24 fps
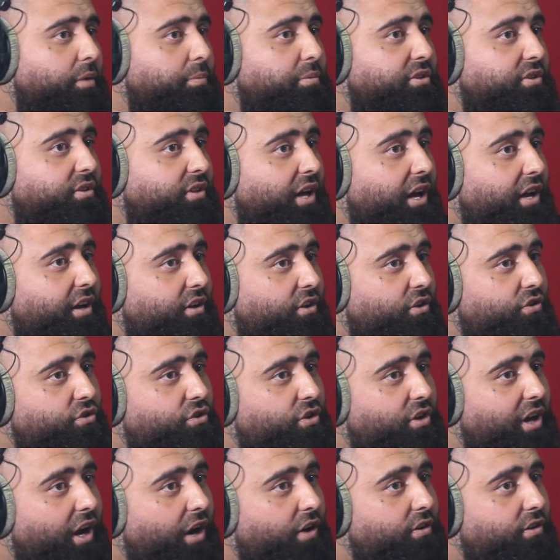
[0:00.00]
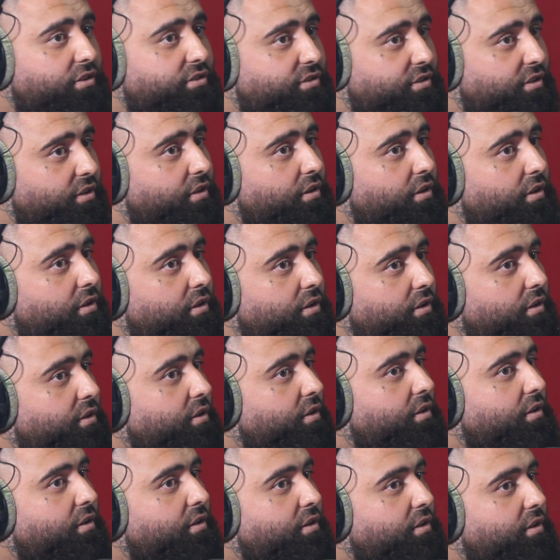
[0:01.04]
be starting a new currency.
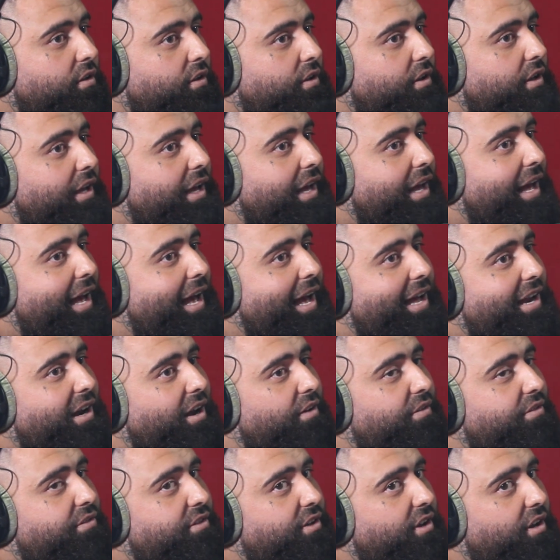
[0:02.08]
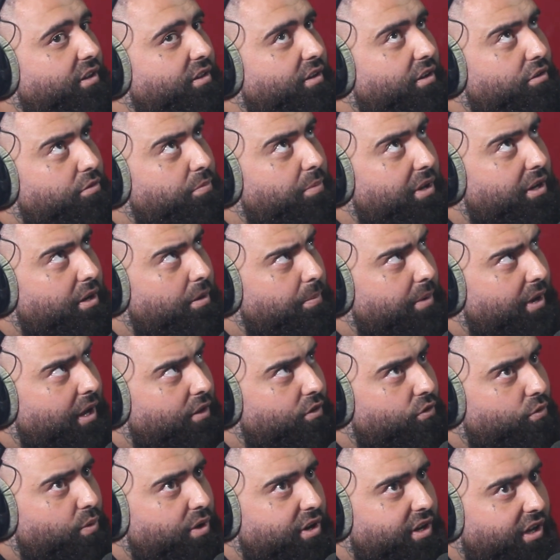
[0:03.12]
And I think there's been
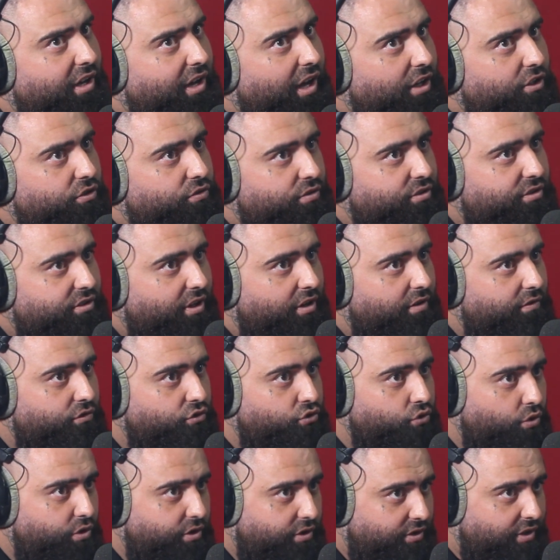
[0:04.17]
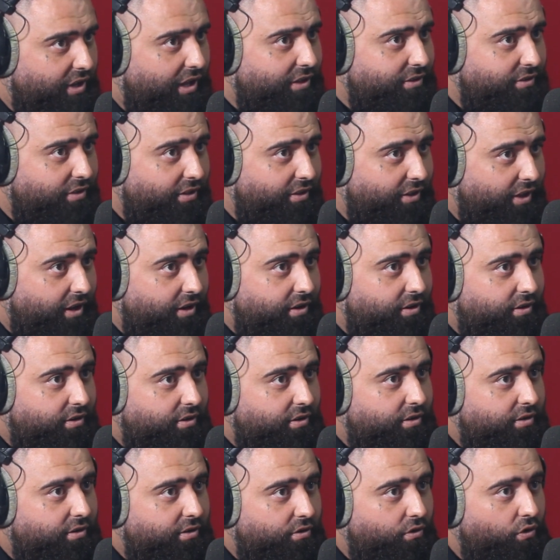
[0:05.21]
about 20 countries that have joined under that
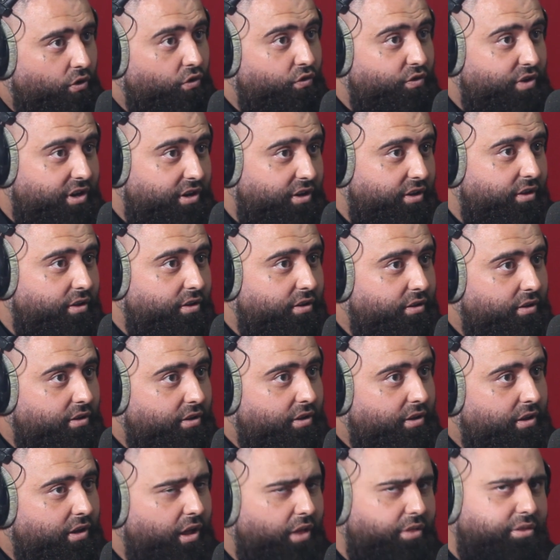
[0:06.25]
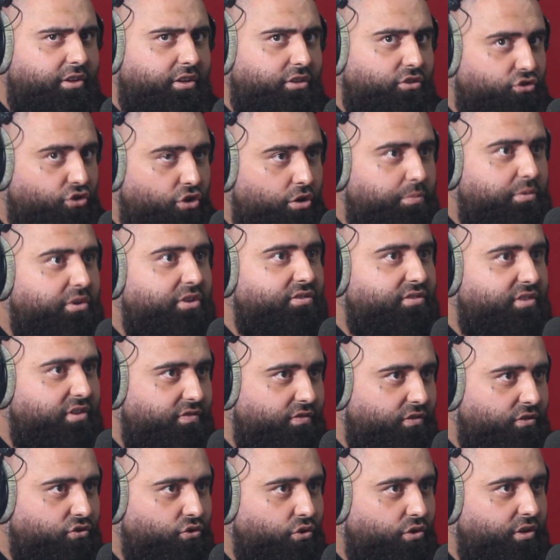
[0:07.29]
already. I think Germany's
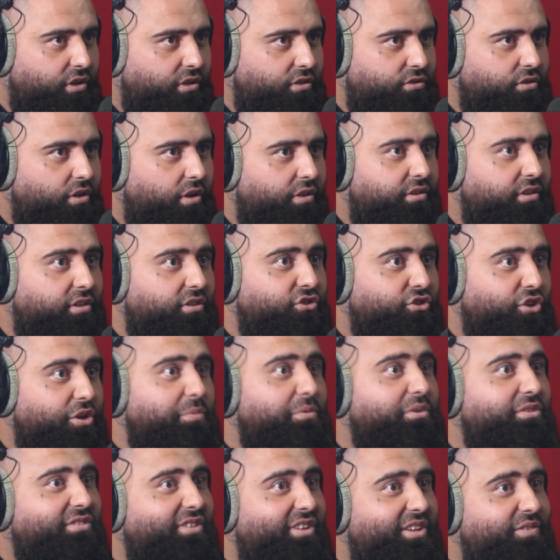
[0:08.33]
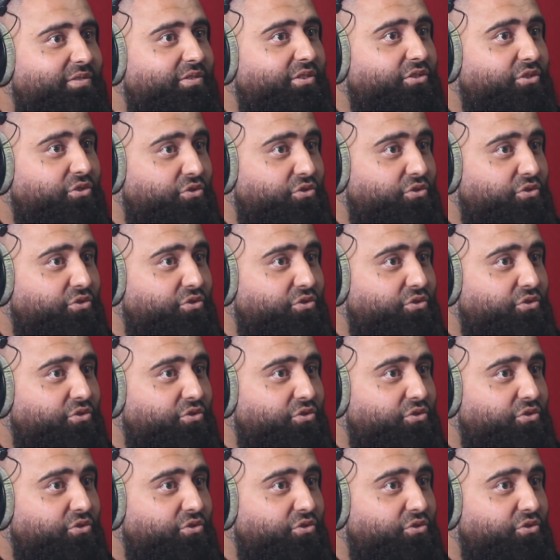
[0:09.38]
even joining. So I think Germany's leaving the